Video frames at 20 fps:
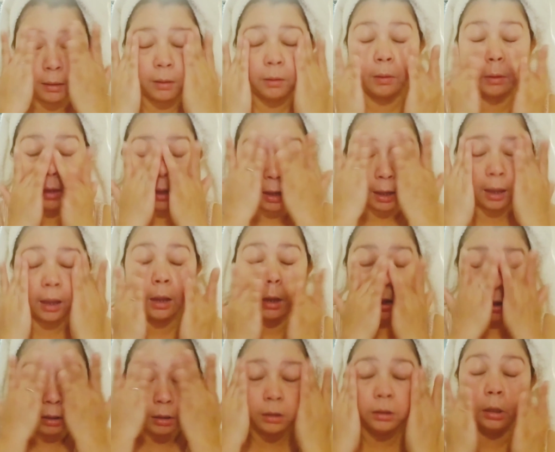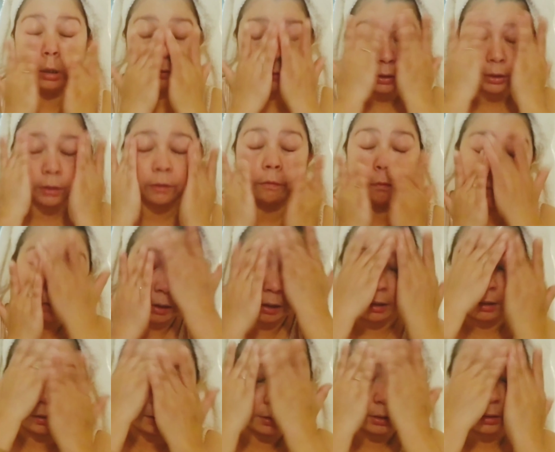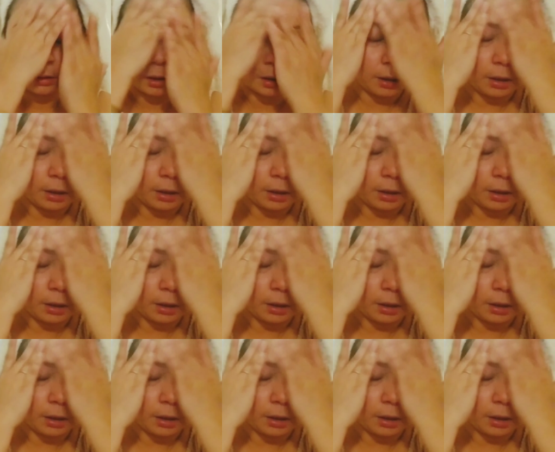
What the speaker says: Okay, all over your face,